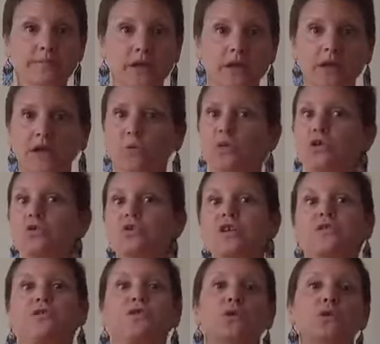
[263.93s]
Like, we're using
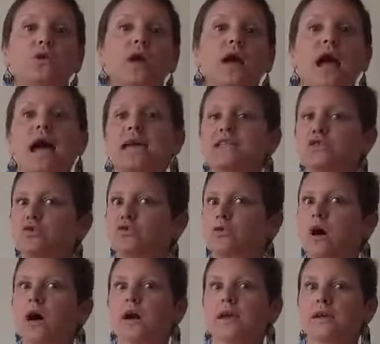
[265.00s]
food as a
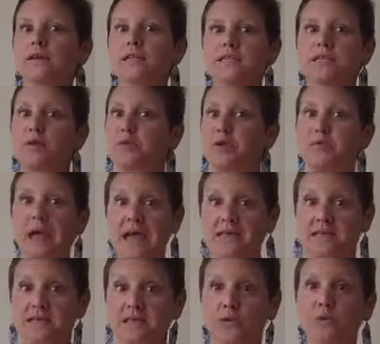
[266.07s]
drug in some
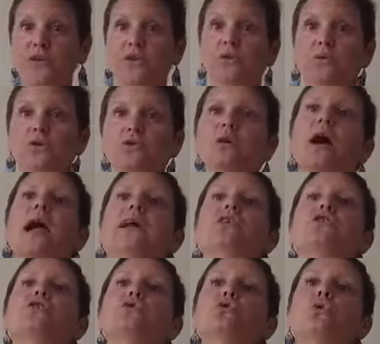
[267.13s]
capacity, whether we're trying
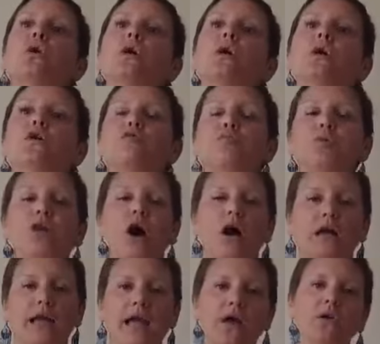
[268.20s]
to
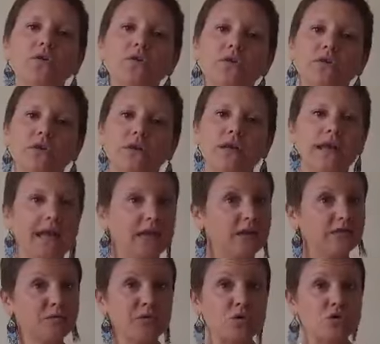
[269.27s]
block out
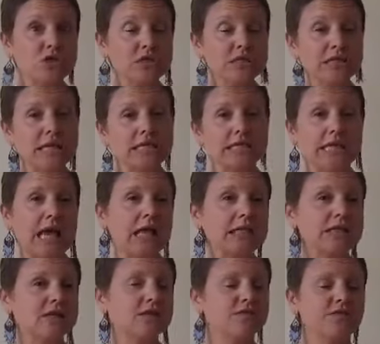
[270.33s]
negative emotions like
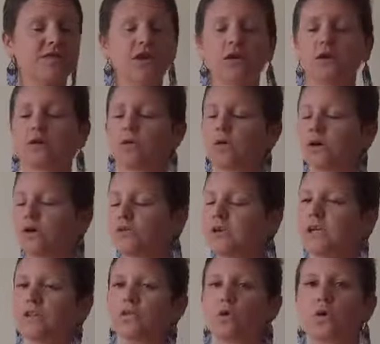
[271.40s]
sadness, fear, or
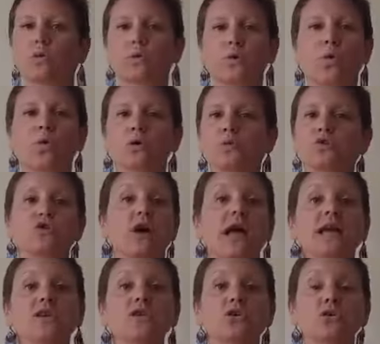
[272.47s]
grief, or we're
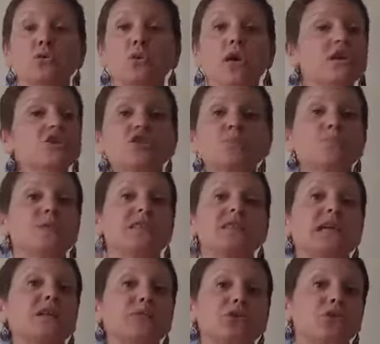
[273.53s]
trying to just be
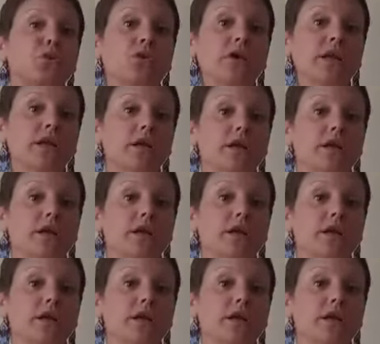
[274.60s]
celebratory.